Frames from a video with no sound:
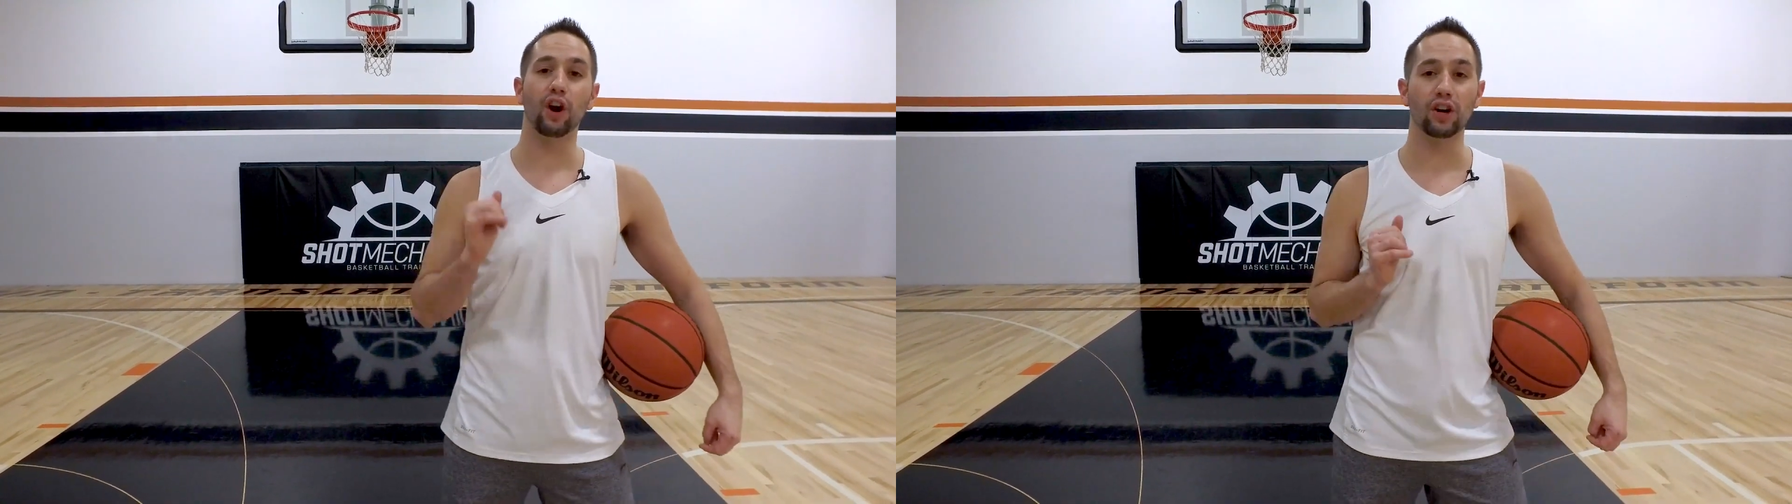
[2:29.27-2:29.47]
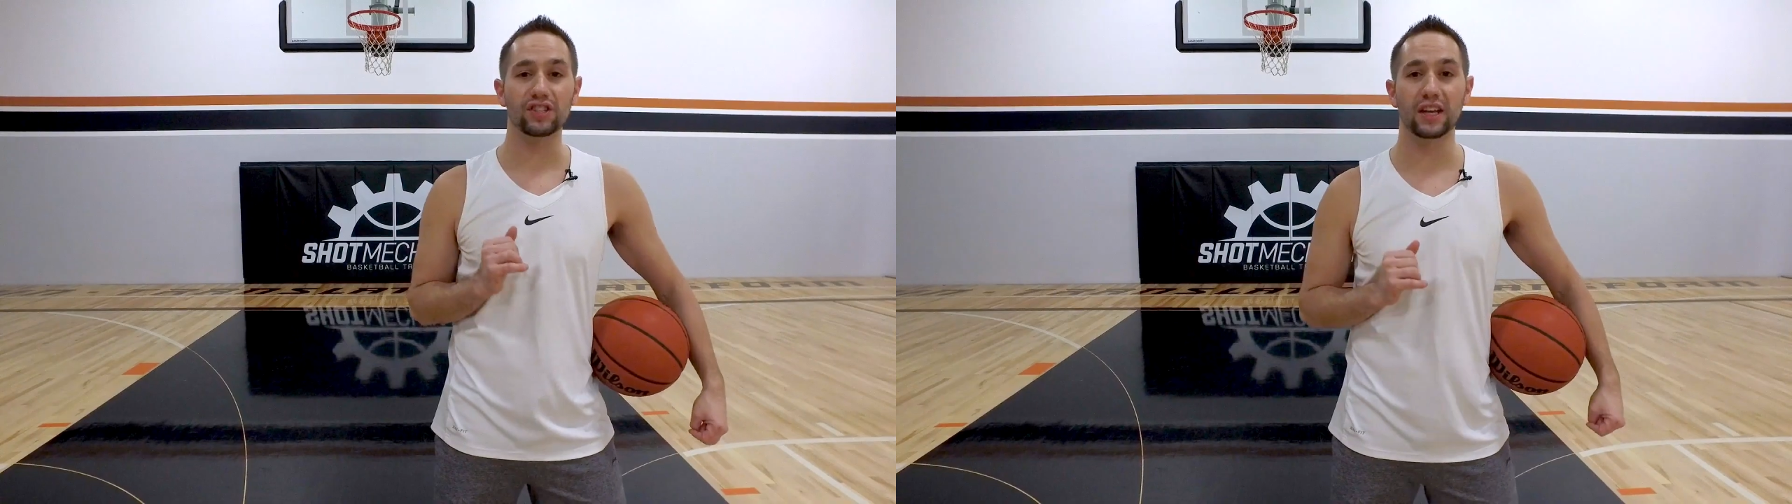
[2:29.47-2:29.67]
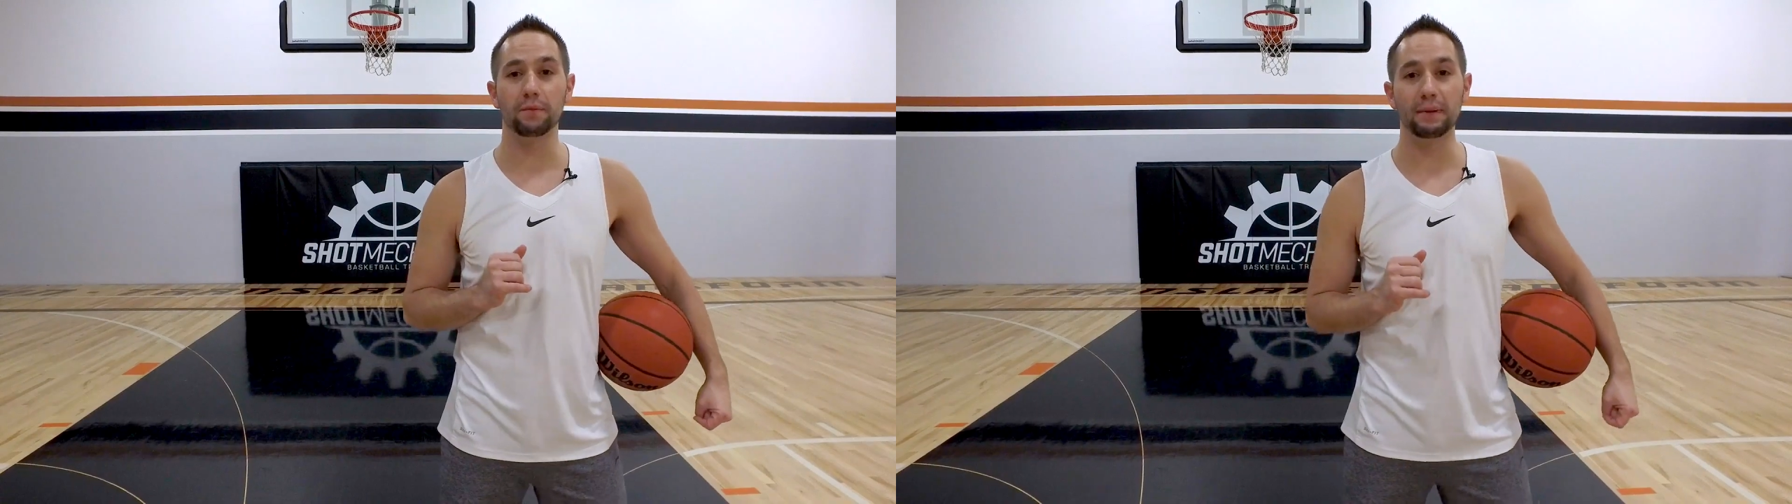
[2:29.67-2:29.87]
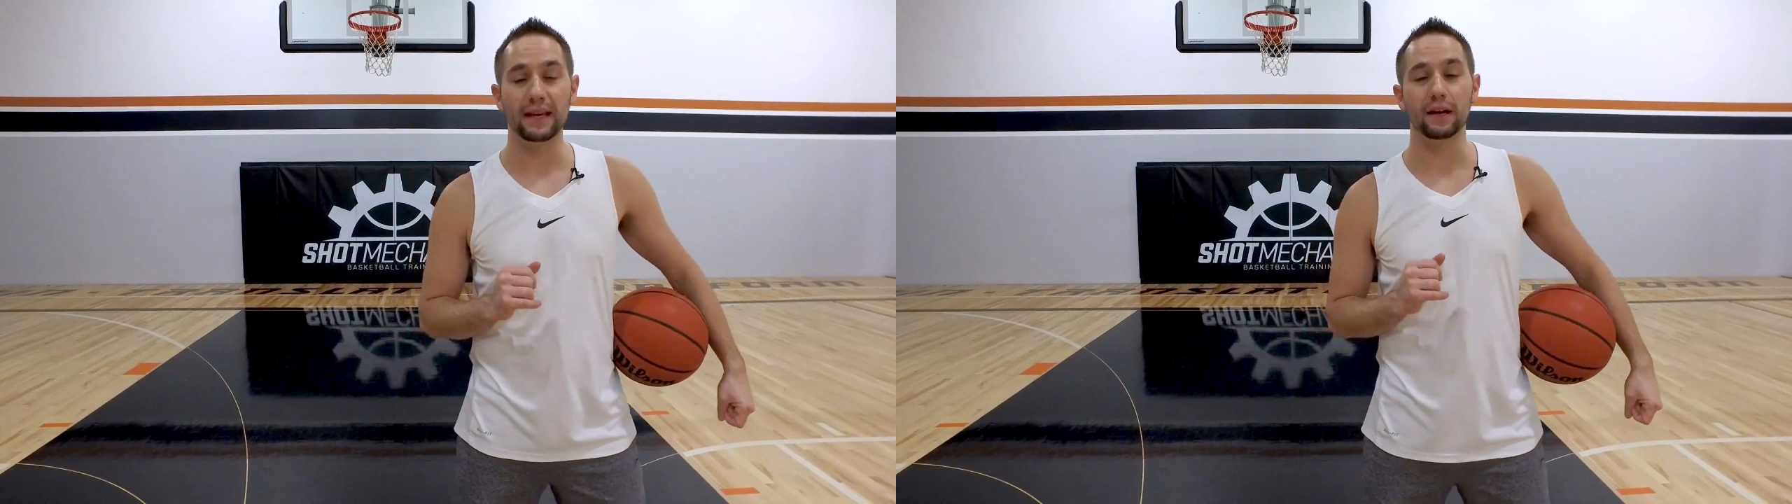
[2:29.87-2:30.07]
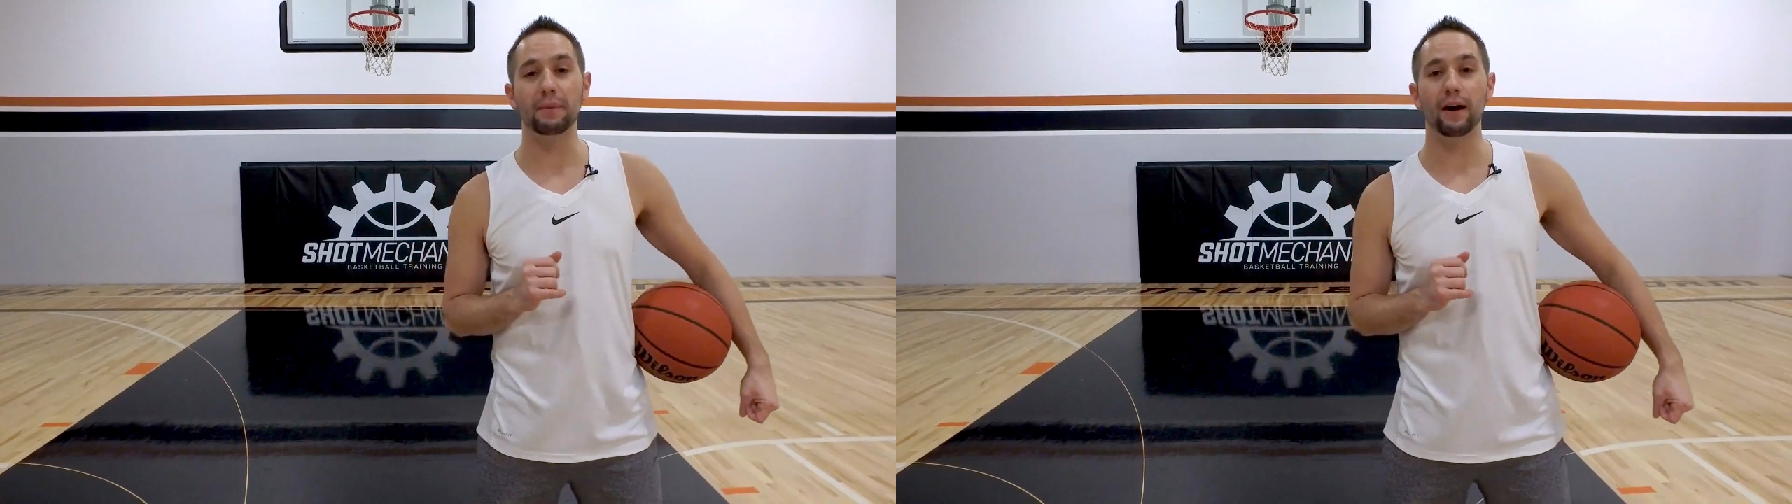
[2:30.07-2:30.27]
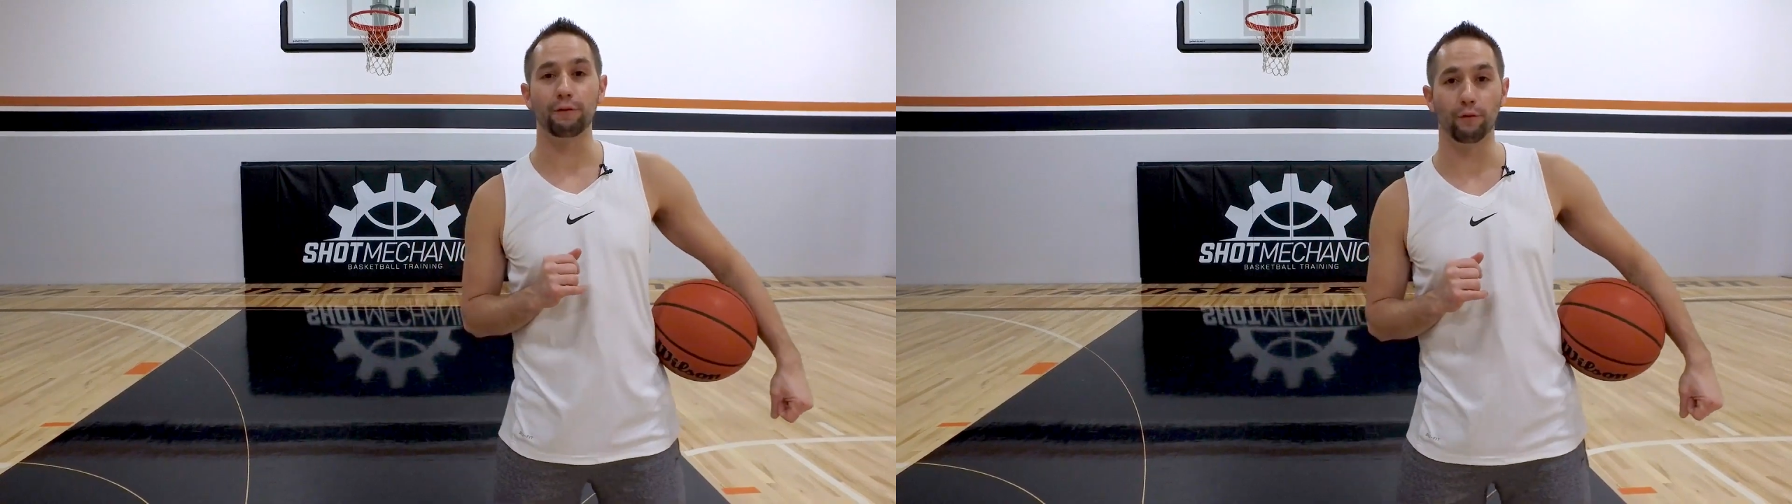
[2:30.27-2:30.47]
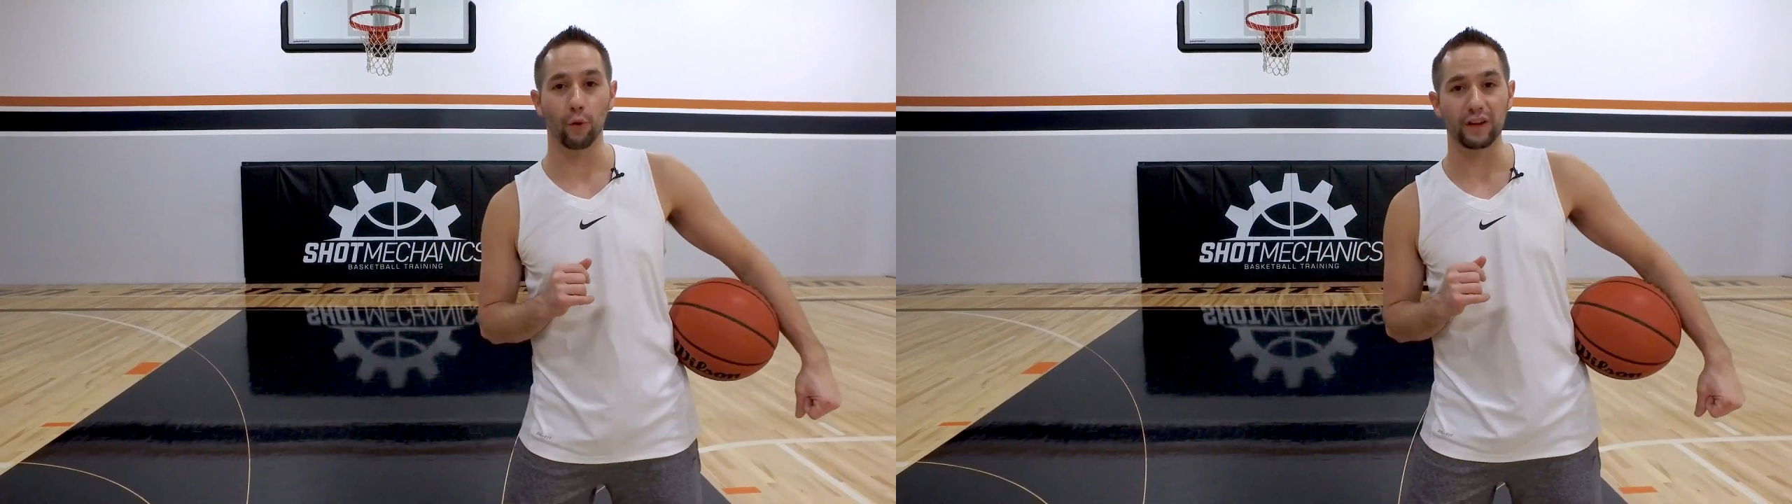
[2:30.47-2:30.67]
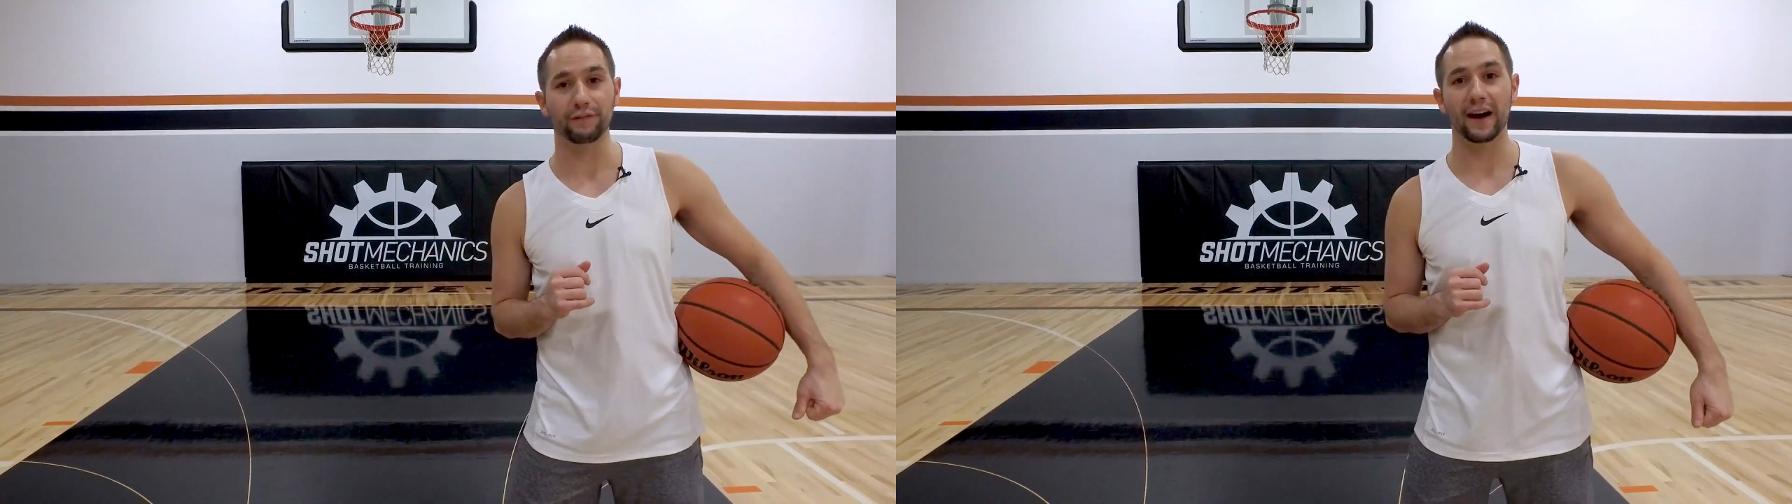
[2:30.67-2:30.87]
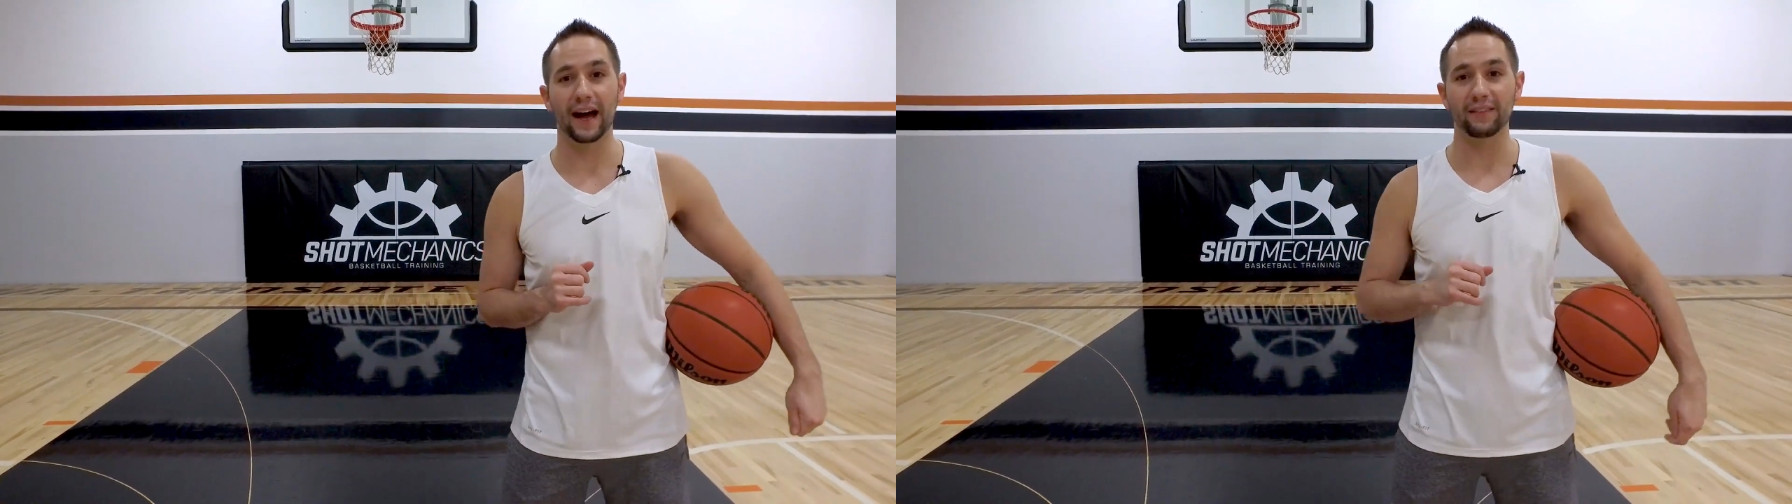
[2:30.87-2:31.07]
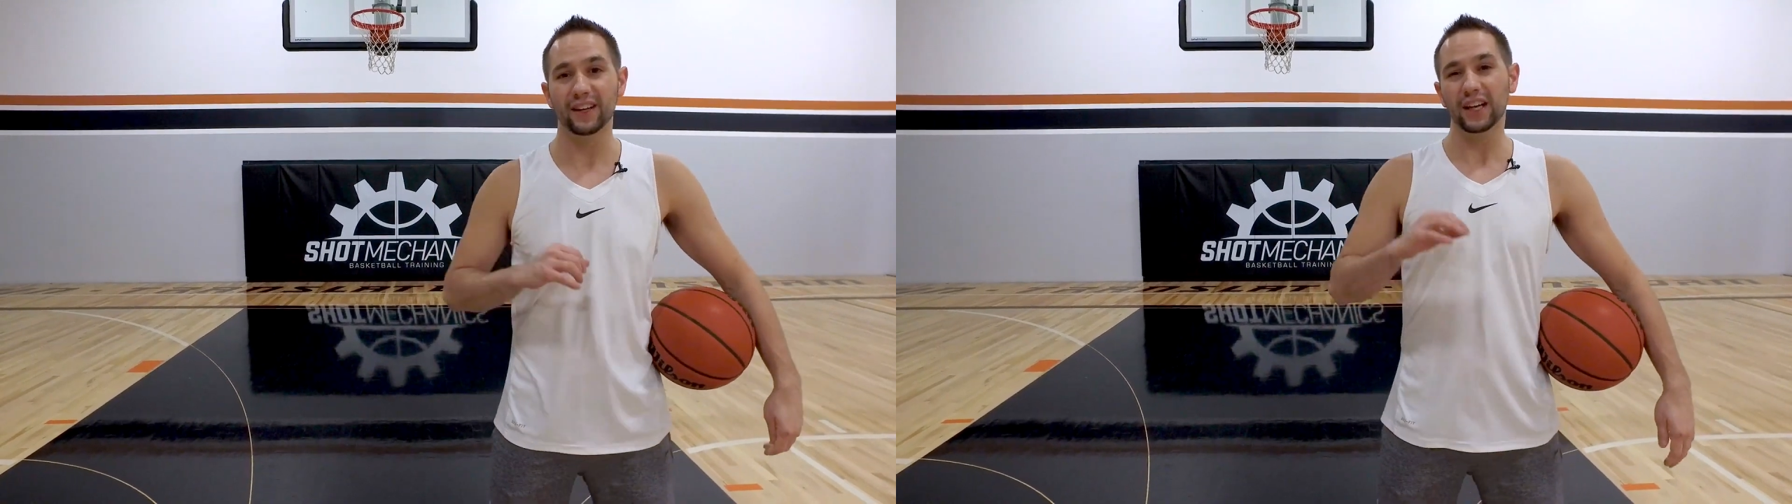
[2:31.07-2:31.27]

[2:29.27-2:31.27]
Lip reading: arc is going to be at about 45